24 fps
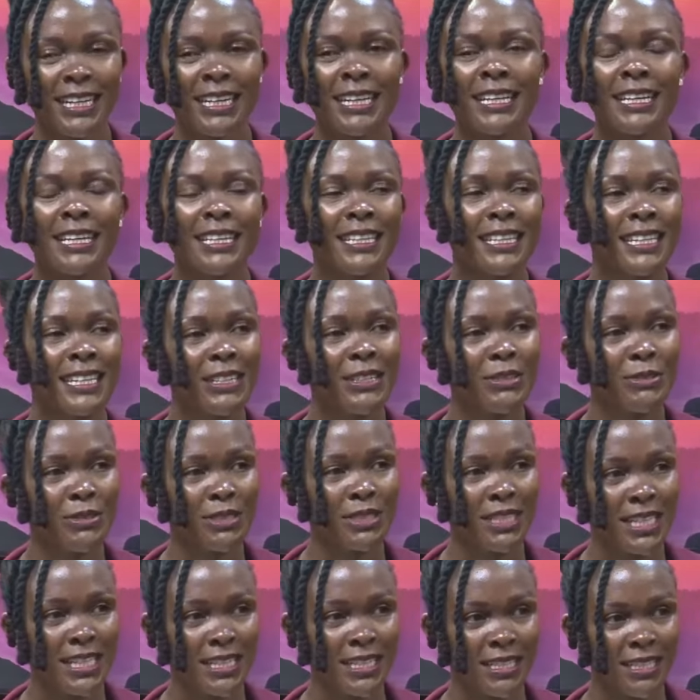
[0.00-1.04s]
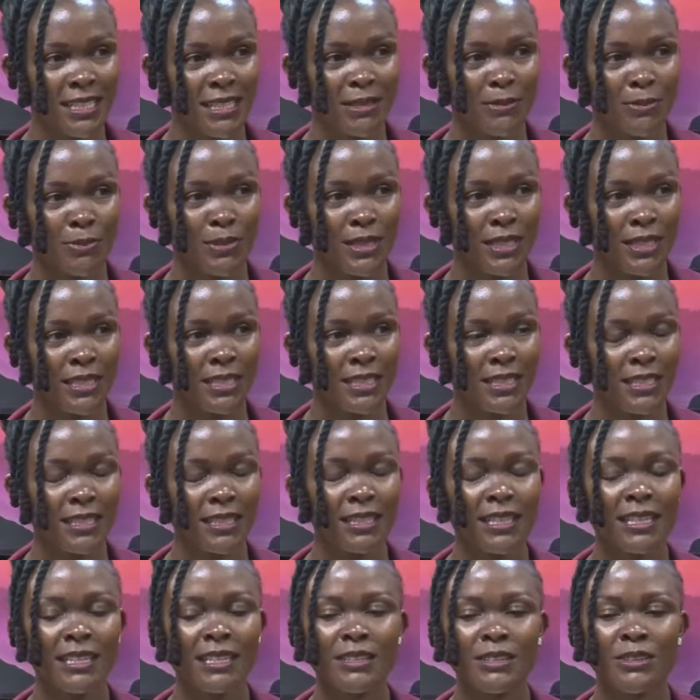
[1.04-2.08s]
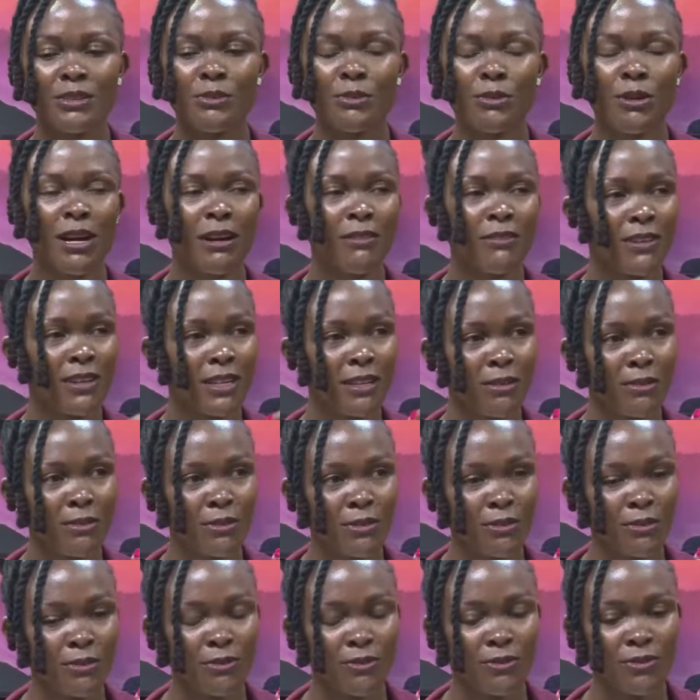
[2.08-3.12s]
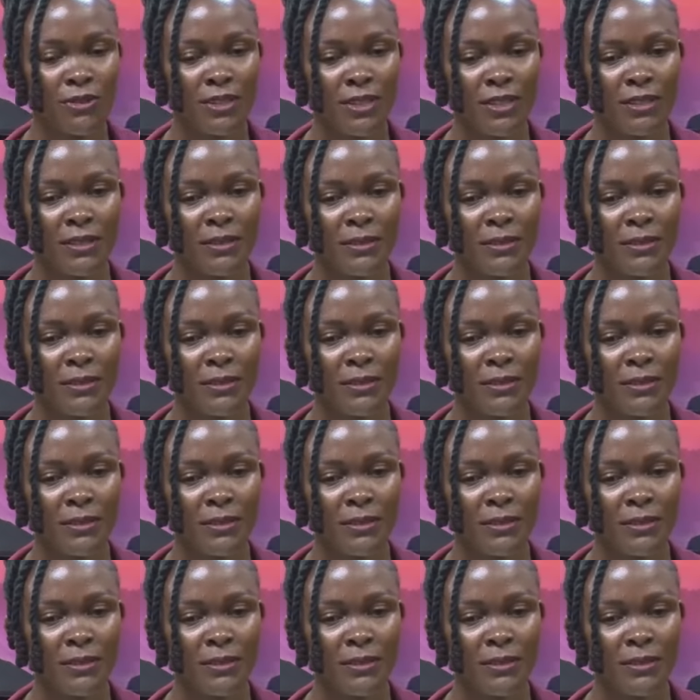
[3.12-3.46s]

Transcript: Then you start suspecting. Then you have a lot of